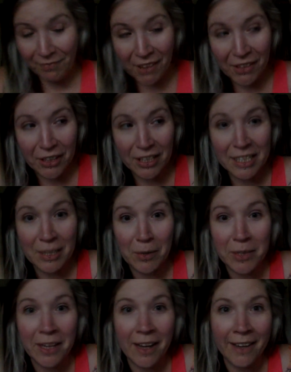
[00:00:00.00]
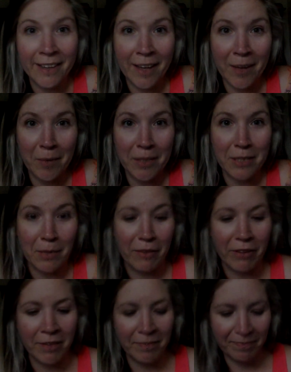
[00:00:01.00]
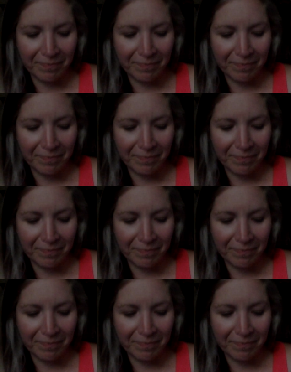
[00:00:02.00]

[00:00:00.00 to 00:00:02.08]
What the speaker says: There is no denying that whatsoever.